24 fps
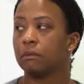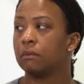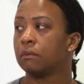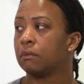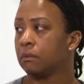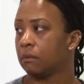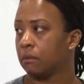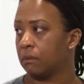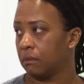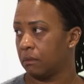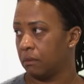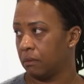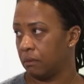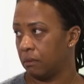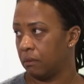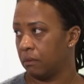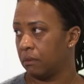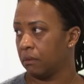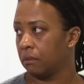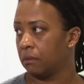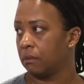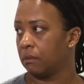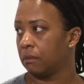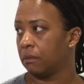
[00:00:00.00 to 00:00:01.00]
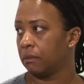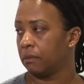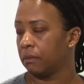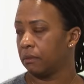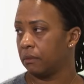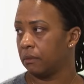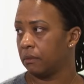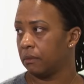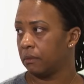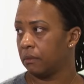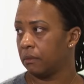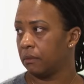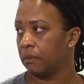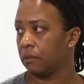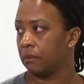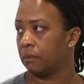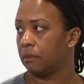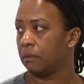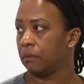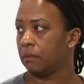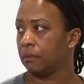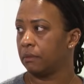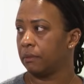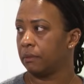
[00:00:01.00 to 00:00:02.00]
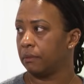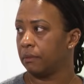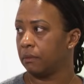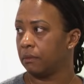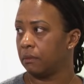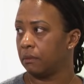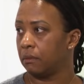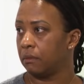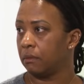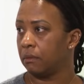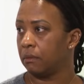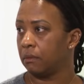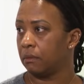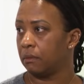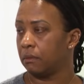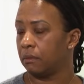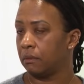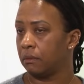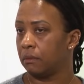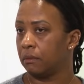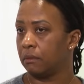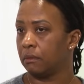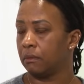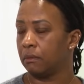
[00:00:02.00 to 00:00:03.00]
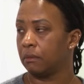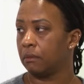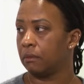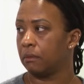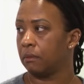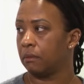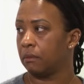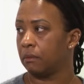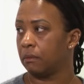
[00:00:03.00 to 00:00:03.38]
[no speech]